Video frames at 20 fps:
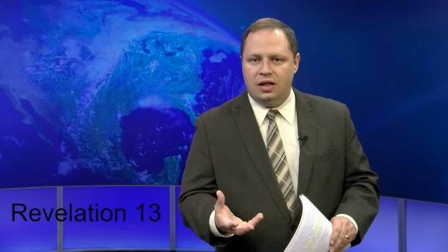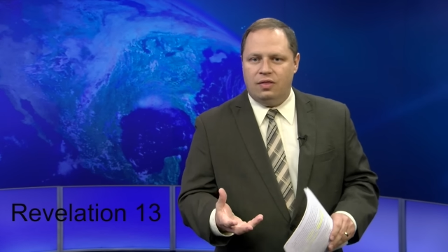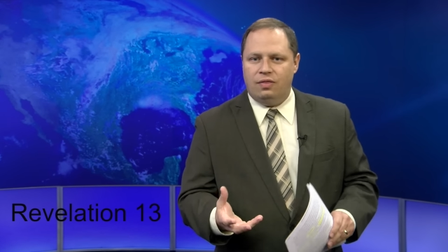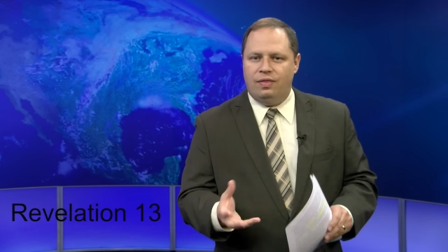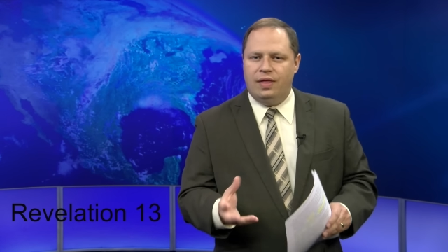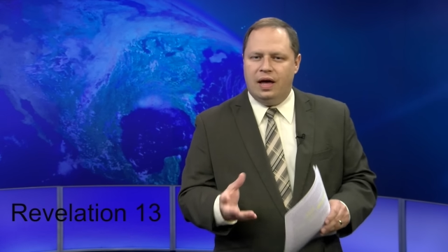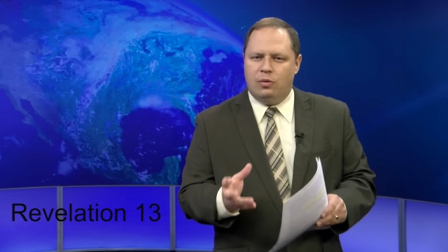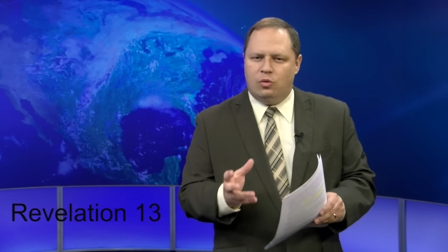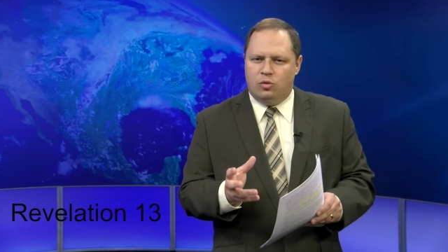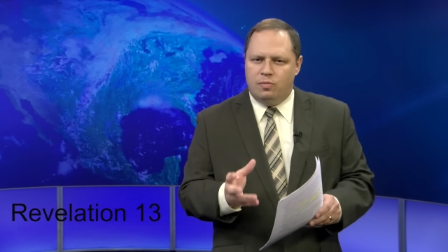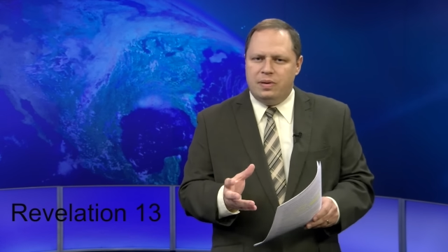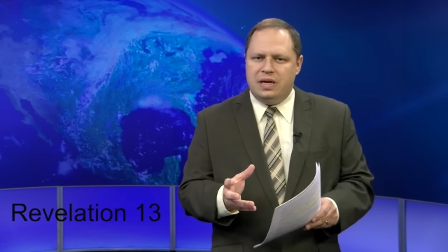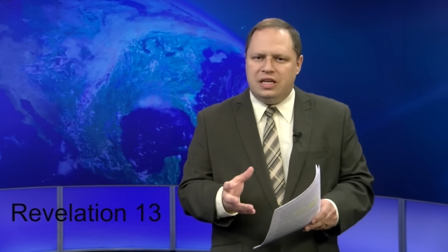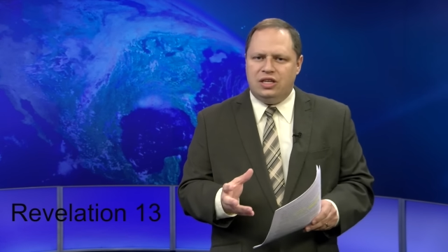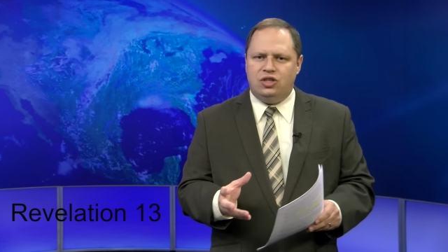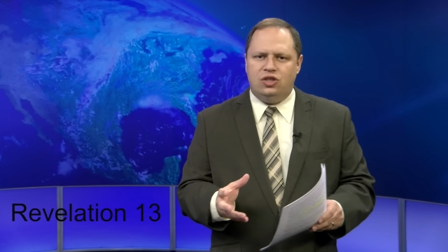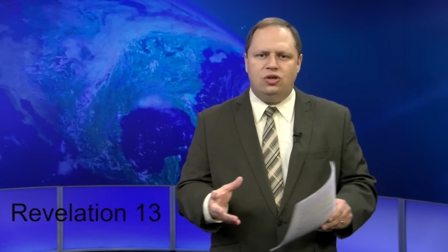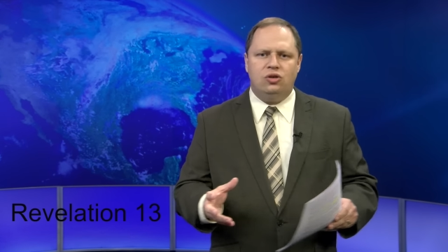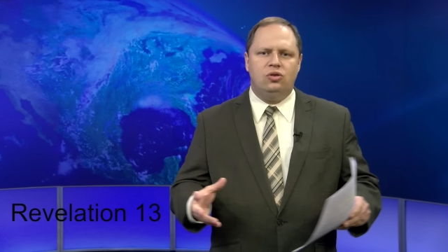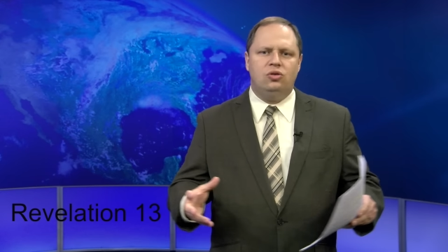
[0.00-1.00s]
that will be
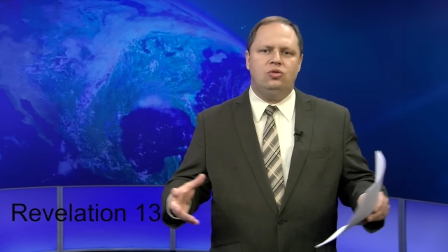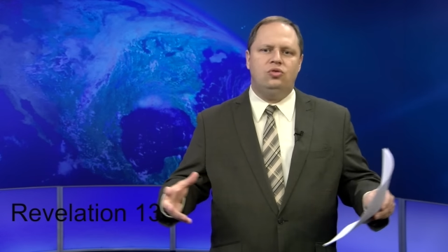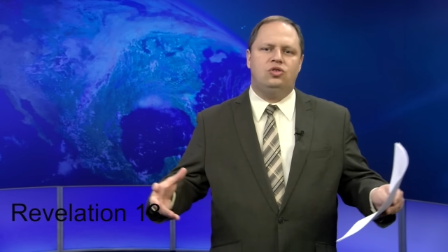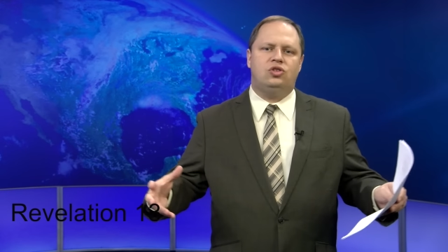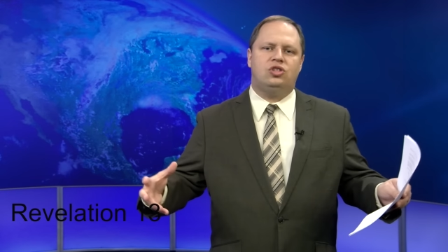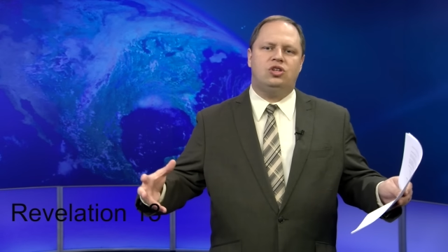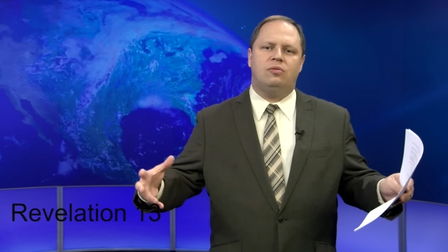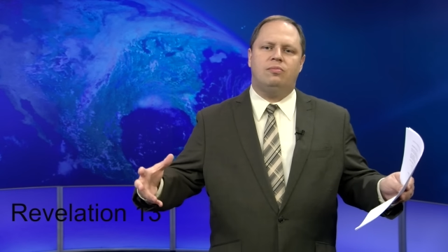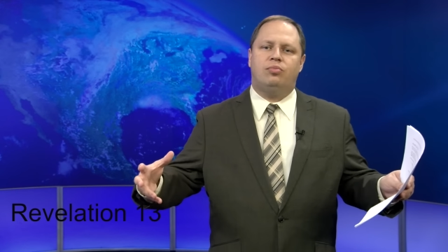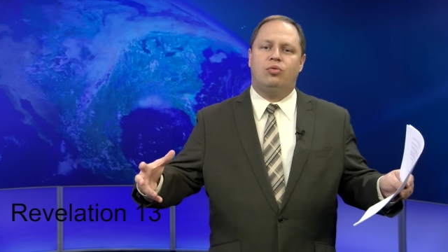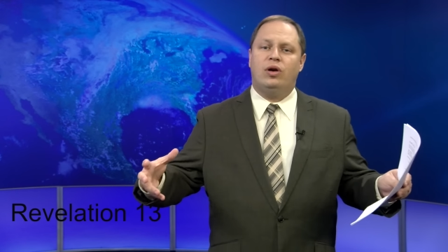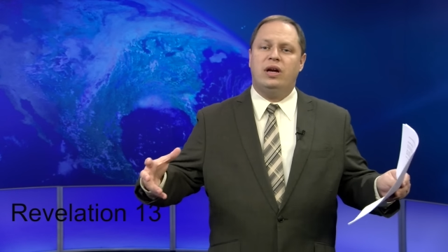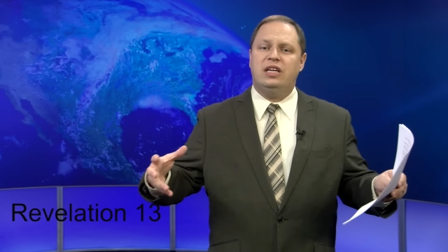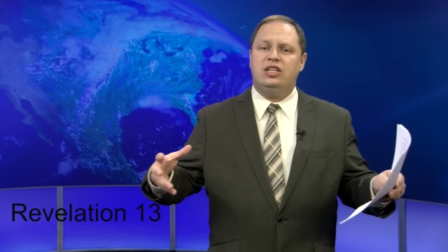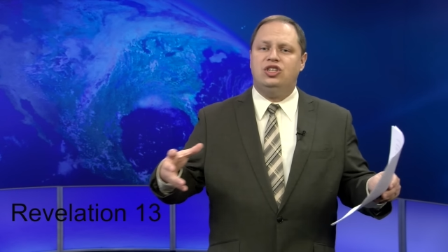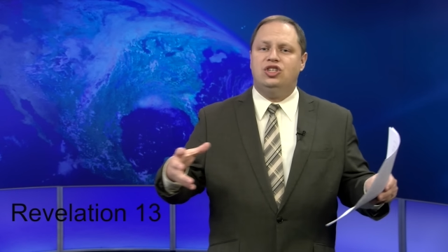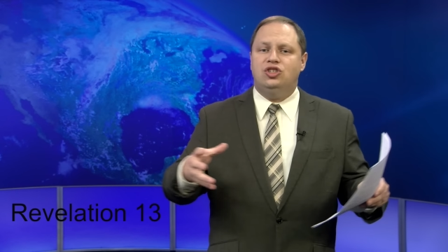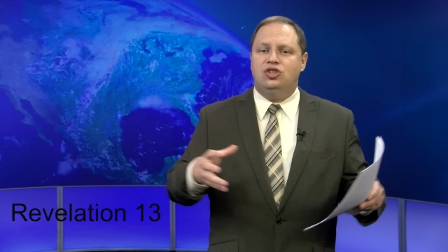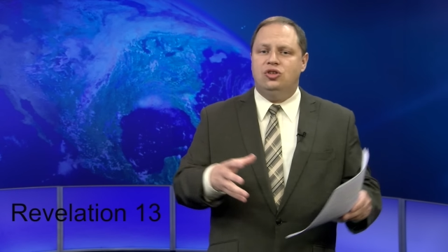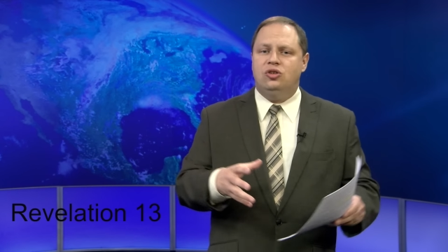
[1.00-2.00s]
used to
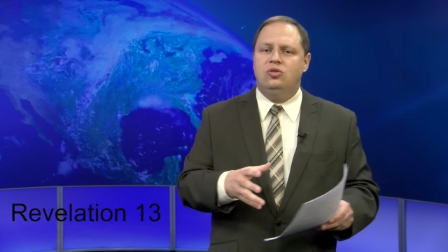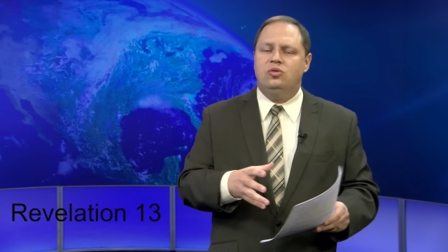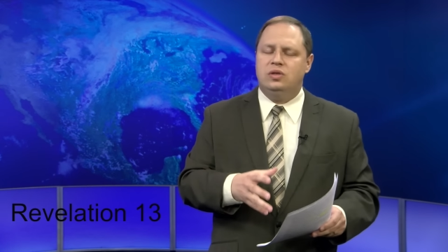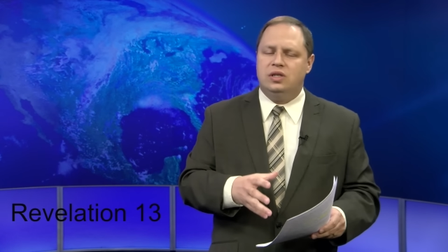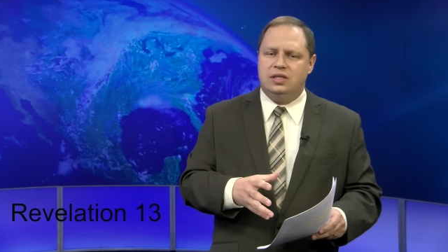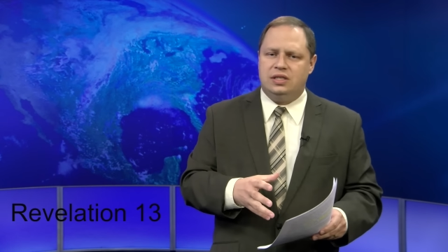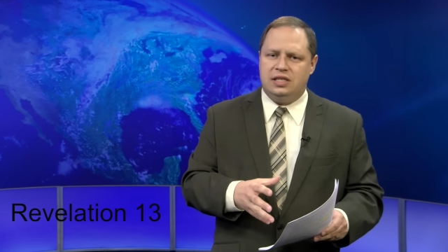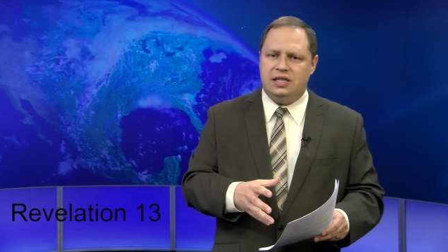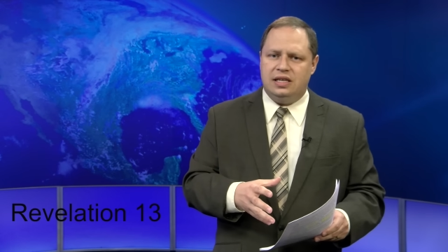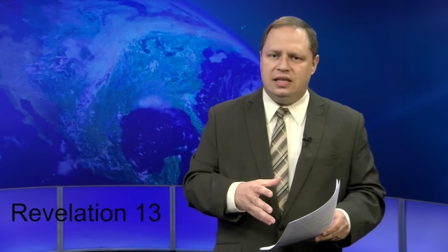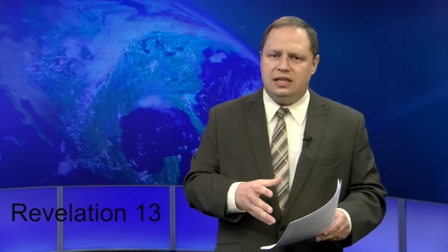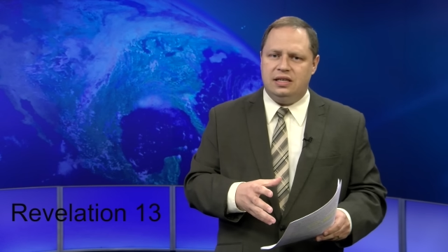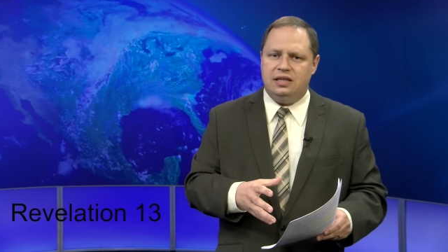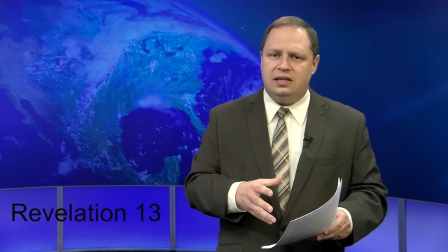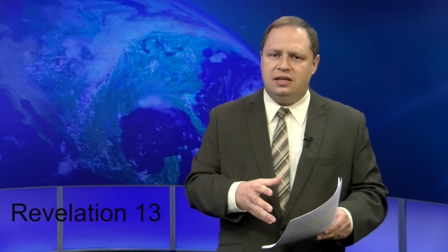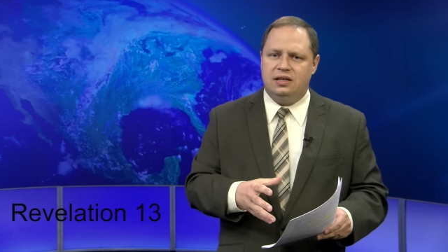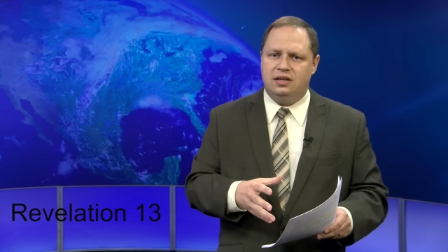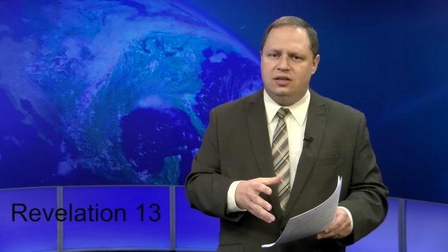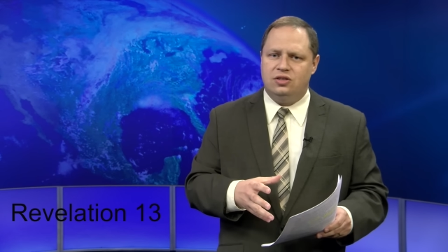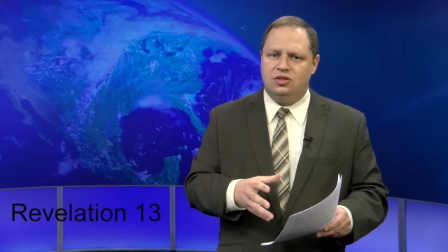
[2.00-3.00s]
bring
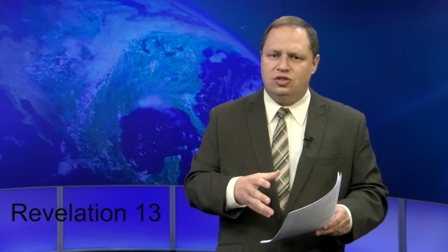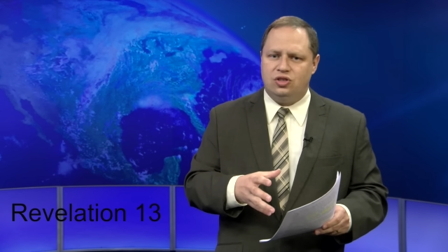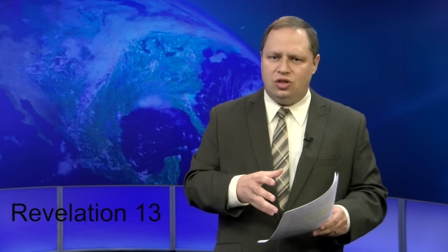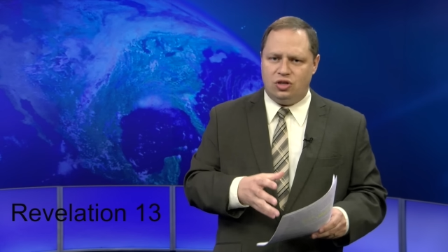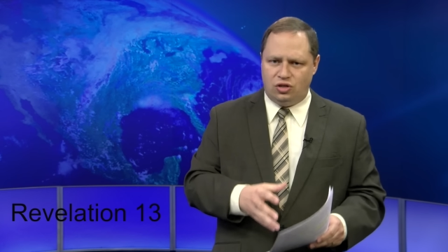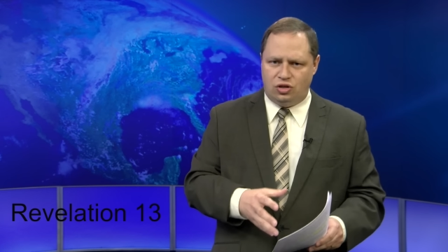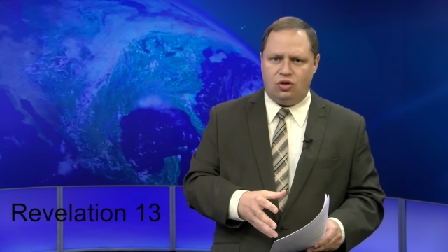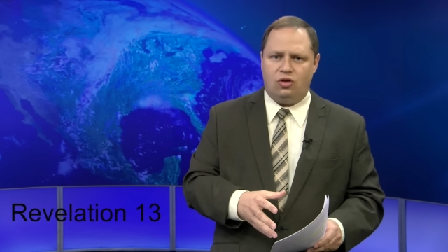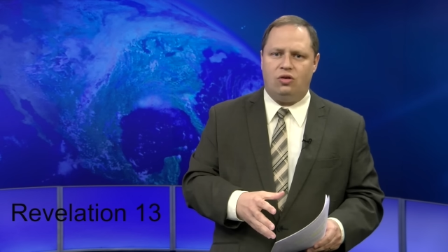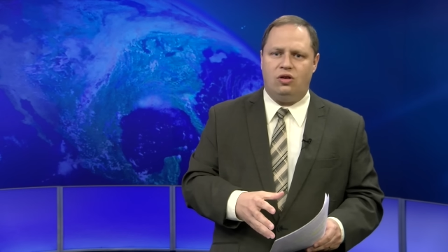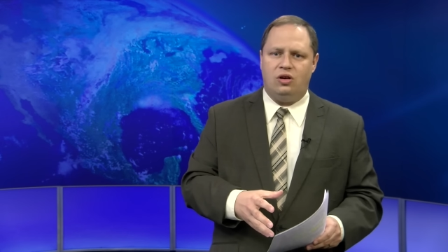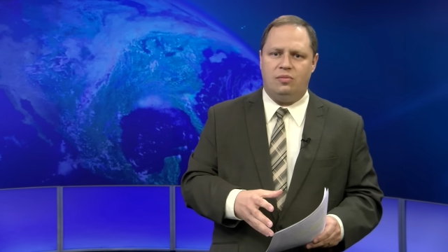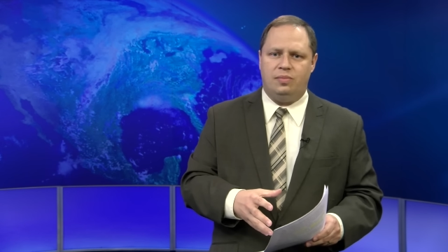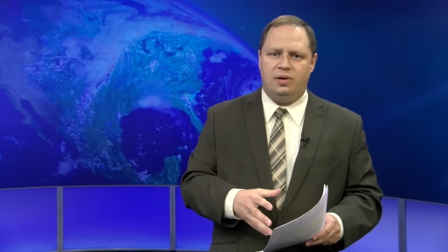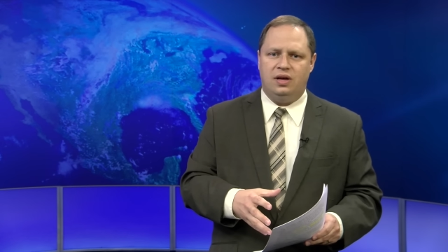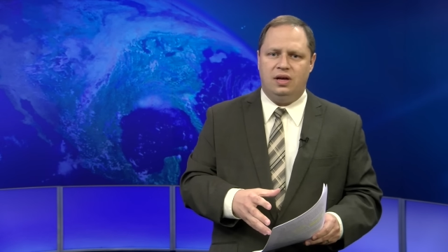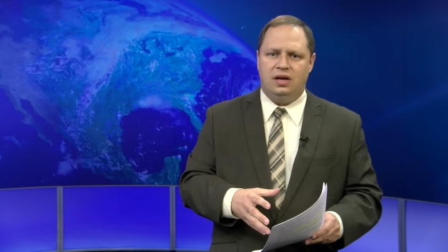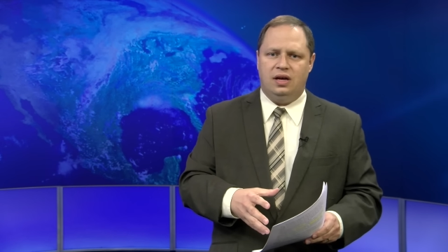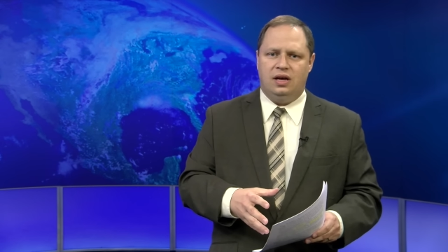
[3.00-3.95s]
unity to Europe.